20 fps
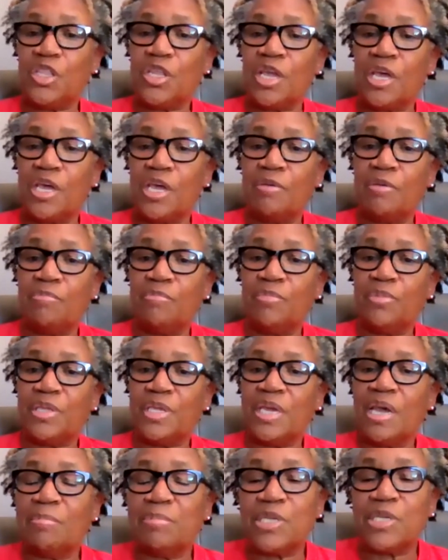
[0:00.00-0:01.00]
um,
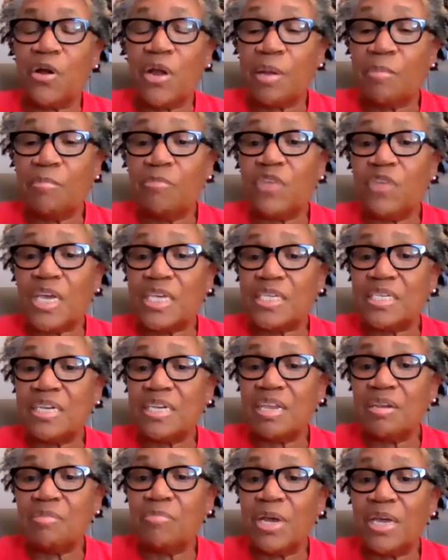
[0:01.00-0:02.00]
yeah, I'm sorry, I'm
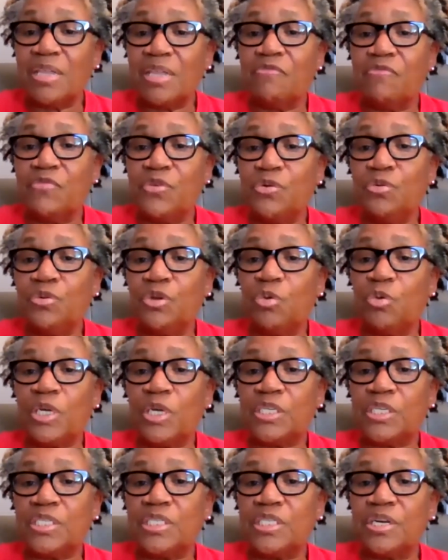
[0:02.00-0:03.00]
fascinated by the food
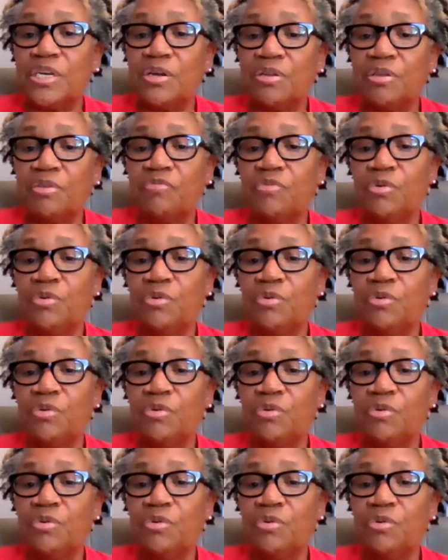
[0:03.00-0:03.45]
questions here. The